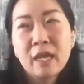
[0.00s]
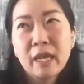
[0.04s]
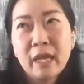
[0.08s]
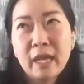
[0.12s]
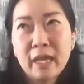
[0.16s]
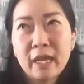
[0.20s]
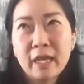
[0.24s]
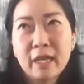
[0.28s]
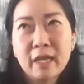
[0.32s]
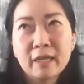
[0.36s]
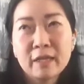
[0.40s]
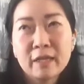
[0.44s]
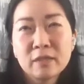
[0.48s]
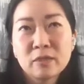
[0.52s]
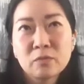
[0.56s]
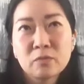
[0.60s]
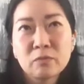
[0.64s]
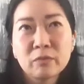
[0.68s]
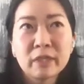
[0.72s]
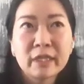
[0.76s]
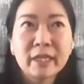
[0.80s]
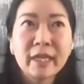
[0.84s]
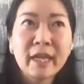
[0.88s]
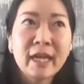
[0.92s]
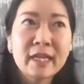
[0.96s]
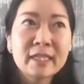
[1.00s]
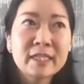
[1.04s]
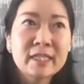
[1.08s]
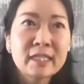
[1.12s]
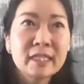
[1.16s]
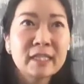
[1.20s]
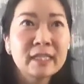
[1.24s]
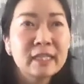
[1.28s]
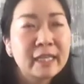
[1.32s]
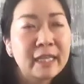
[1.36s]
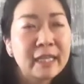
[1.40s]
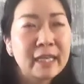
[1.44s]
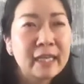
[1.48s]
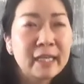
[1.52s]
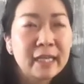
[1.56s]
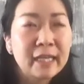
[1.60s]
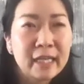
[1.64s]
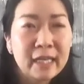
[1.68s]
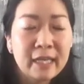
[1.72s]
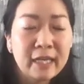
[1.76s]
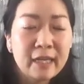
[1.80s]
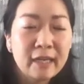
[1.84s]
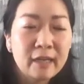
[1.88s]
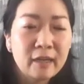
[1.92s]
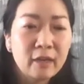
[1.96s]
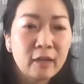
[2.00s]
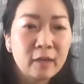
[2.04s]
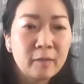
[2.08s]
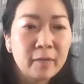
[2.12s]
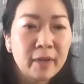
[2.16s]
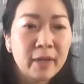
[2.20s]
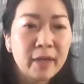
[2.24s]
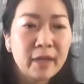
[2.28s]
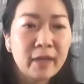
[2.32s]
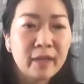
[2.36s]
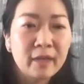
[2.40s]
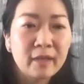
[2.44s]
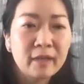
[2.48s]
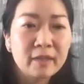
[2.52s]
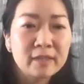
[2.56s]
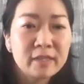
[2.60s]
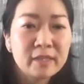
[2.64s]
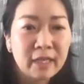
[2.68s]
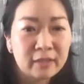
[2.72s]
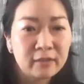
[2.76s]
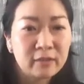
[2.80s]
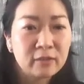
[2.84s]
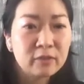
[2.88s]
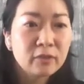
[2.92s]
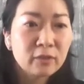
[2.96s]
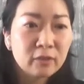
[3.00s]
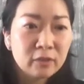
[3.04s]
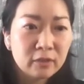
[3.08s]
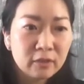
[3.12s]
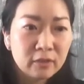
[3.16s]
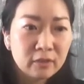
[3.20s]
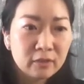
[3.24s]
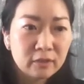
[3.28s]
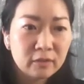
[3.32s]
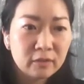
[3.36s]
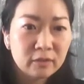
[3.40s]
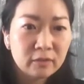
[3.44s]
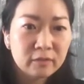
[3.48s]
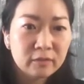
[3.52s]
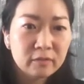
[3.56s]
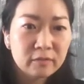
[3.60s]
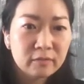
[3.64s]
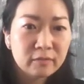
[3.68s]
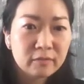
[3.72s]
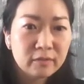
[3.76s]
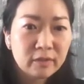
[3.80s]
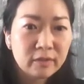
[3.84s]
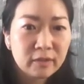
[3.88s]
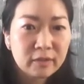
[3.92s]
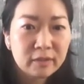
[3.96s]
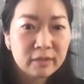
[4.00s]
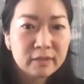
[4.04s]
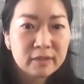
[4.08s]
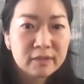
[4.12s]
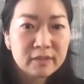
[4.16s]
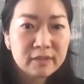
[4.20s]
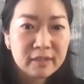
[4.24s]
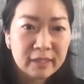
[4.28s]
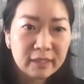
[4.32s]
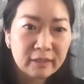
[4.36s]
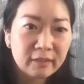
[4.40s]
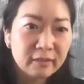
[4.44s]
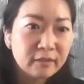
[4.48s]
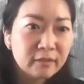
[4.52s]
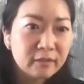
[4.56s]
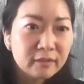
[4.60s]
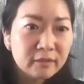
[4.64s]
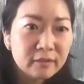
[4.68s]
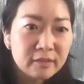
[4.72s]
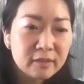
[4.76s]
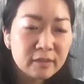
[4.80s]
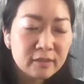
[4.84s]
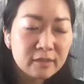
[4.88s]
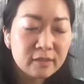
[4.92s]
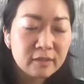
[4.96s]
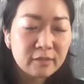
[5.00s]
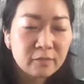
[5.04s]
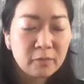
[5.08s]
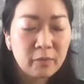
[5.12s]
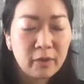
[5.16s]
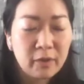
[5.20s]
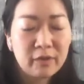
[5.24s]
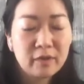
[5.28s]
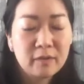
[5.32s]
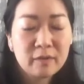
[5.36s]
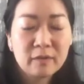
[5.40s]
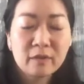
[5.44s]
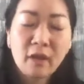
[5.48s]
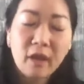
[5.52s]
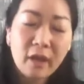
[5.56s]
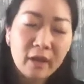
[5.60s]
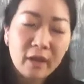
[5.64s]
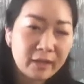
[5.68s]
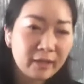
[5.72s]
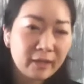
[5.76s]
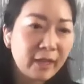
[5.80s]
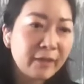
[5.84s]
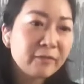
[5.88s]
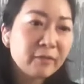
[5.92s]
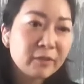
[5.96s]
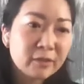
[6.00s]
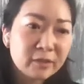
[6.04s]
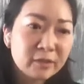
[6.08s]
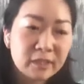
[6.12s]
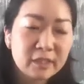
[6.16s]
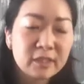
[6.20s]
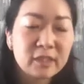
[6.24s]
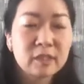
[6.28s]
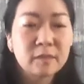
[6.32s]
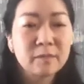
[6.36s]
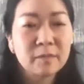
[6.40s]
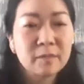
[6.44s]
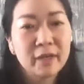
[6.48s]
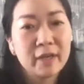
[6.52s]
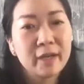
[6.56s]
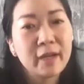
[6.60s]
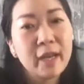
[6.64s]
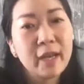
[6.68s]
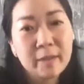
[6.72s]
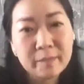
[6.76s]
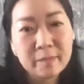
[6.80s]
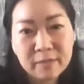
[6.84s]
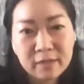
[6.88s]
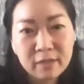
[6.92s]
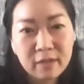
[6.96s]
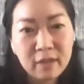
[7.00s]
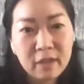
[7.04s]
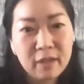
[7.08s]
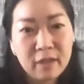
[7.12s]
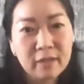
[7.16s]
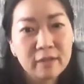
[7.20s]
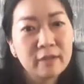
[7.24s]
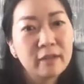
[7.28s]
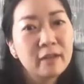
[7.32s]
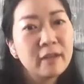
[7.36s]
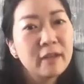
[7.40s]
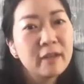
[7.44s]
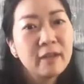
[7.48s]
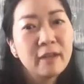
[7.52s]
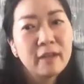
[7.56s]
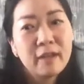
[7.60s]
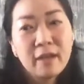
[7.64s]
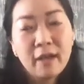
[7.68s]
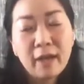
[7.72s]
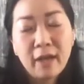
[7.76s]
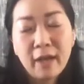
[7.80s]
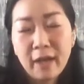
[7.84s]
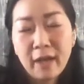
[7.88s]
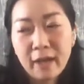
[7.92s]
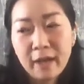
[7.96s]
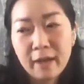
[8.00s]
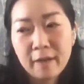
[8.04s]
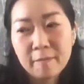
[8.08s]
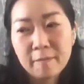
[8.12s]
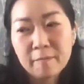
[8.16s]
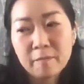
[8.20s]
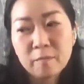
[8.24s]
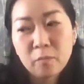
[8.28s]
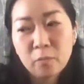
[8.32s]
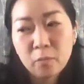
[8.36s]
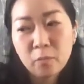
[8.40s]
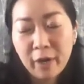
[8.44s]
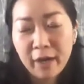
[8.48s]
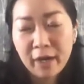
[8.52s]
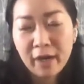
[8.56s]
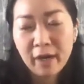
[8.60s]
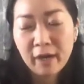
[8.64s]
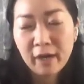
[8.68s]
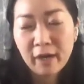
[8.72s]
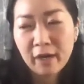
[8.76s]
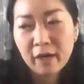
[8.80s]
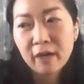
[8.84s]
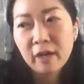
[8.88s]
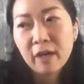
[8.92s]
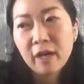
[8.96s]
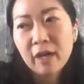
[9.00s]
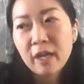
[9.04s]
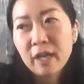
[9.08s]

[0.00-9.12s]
and really had to lean in on my technical skills, but not at Life360, but at Amazon, where